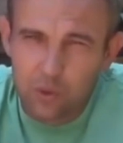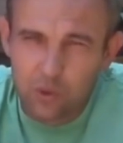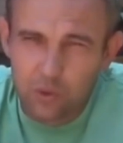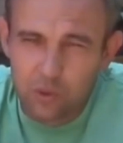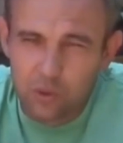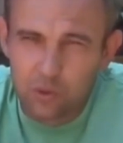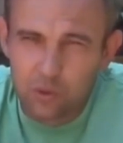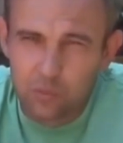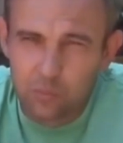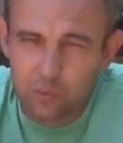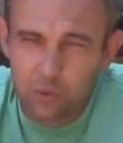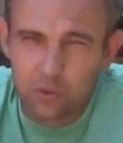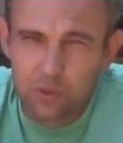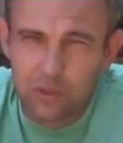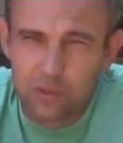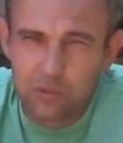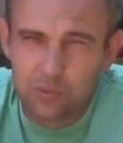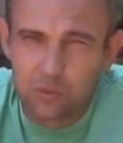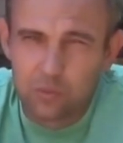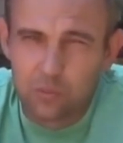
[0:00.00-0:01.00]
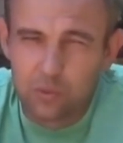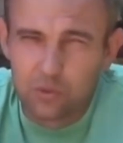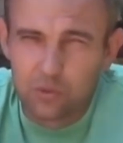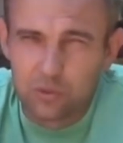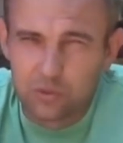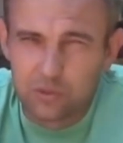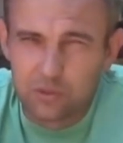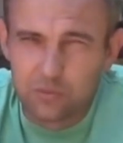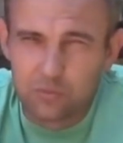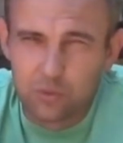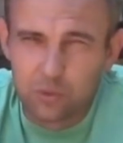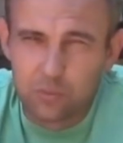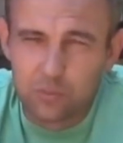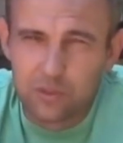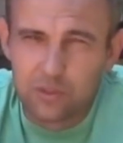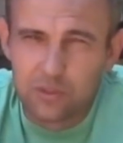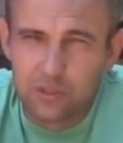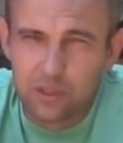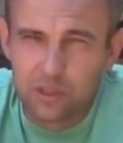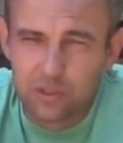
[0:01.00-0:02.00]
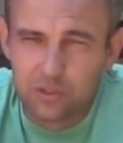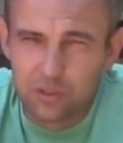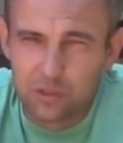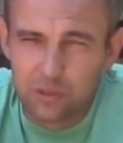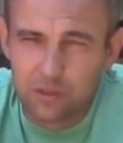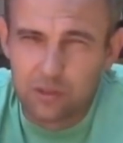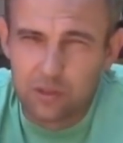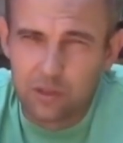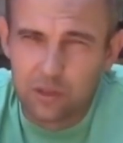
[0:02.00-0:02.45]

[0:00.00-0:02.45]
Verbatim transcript: all the components for producing foam insulation.